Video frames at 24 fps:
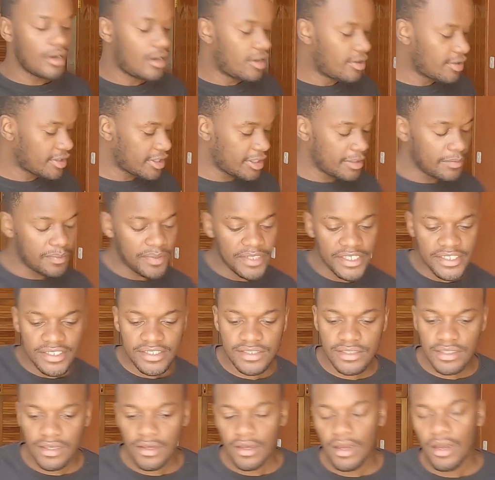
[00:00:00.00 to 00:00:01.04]

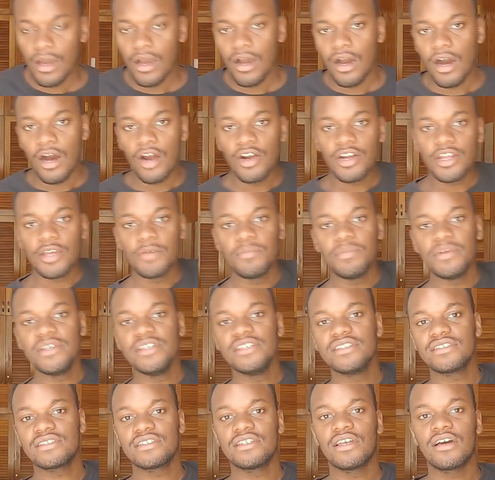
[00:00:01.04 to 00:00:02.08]
RKPs.
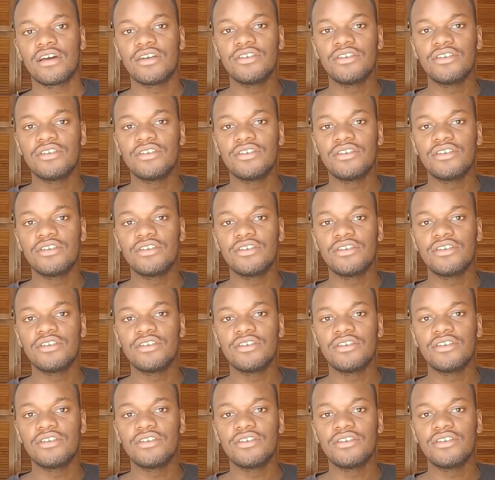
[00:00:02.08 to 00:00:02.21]
RKPs